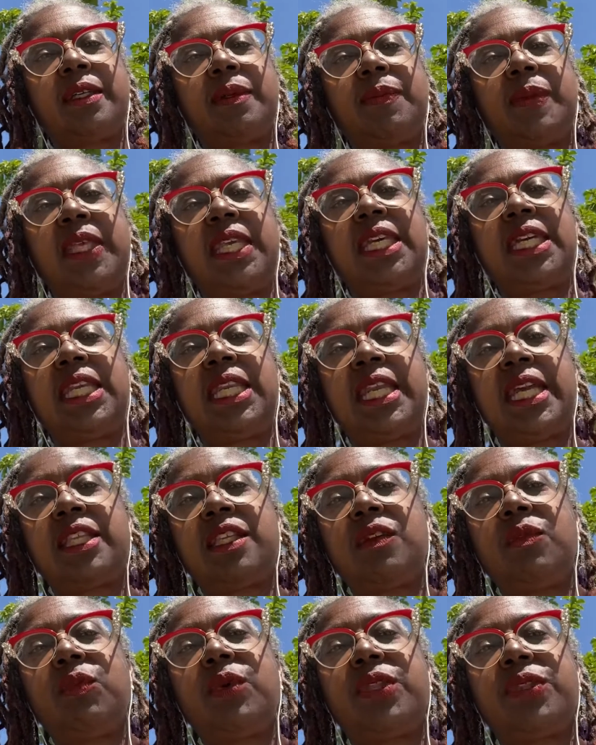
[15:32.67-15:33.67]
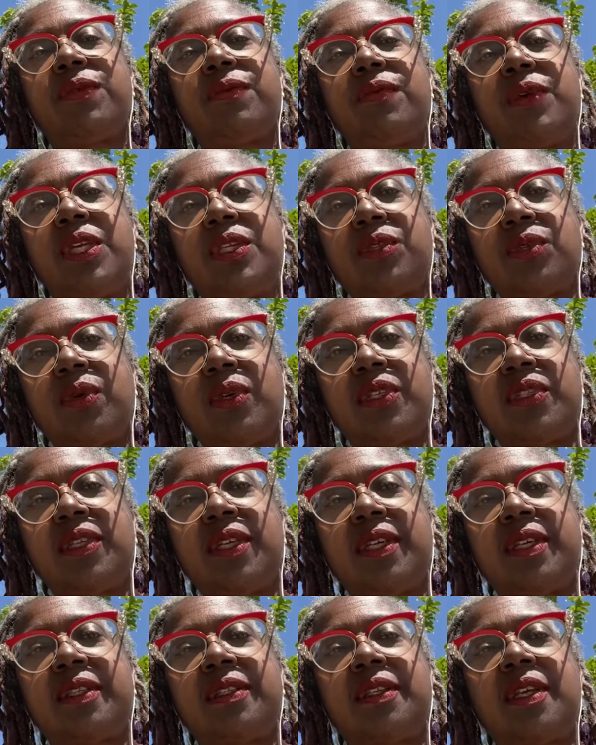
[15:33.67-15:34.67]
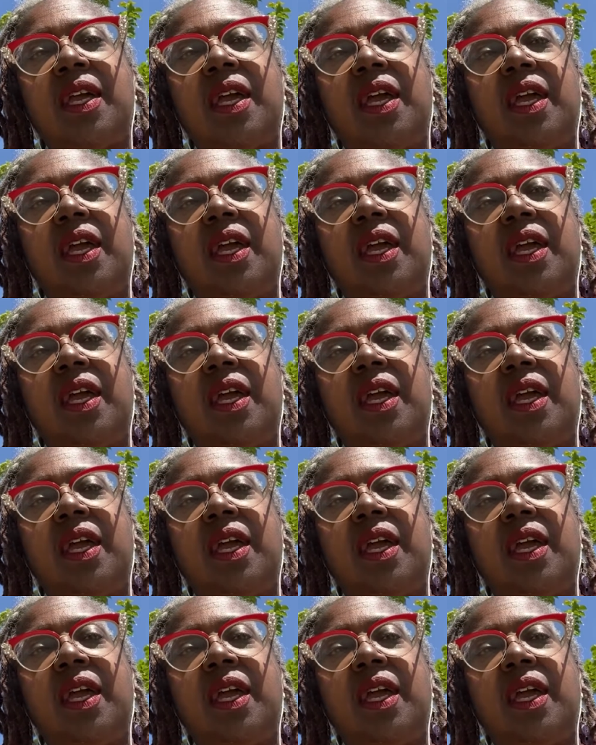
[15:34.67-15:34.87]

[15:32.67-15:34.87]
be connected with resources